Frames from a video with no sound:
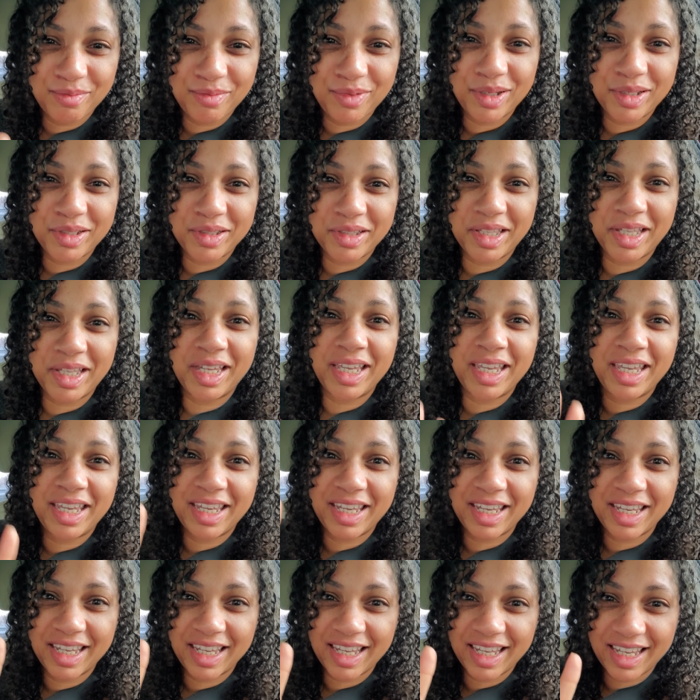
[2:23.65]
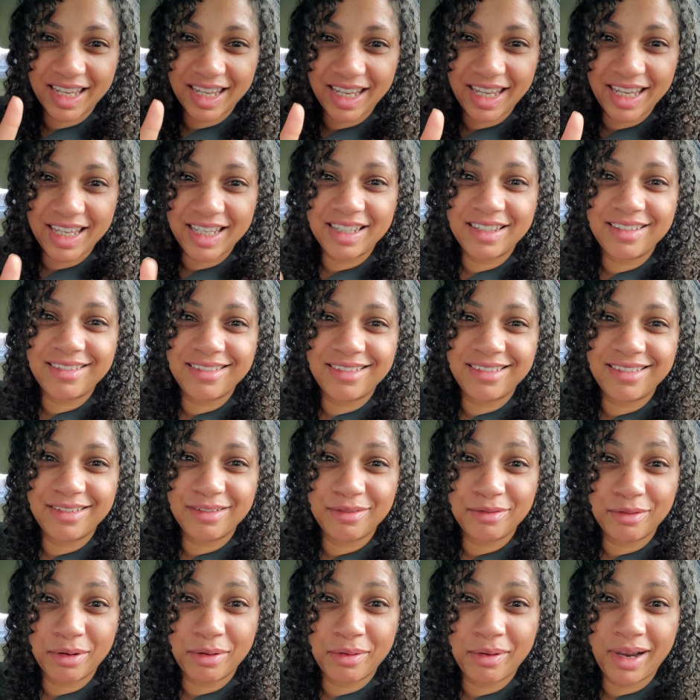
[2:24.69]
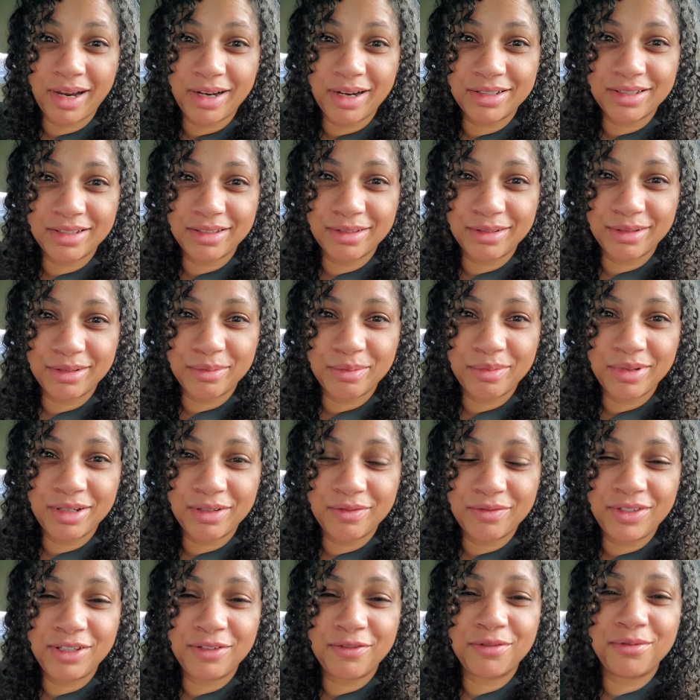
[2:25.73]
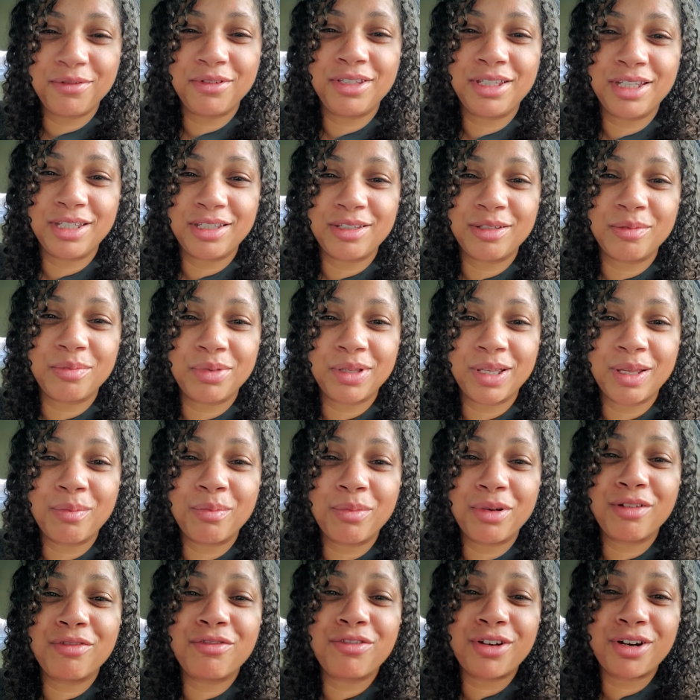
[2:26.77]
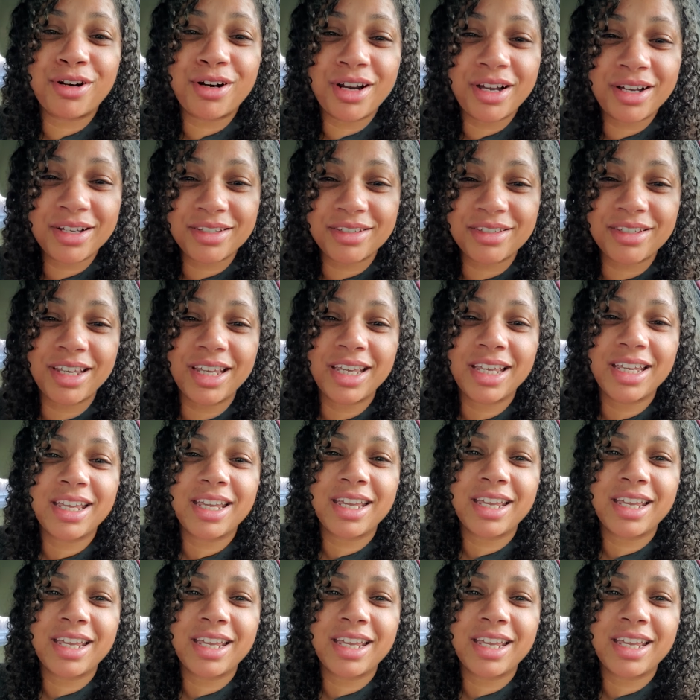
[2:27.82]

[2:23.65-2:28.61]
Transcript: But like, it requires a little bit of discipline. But for us,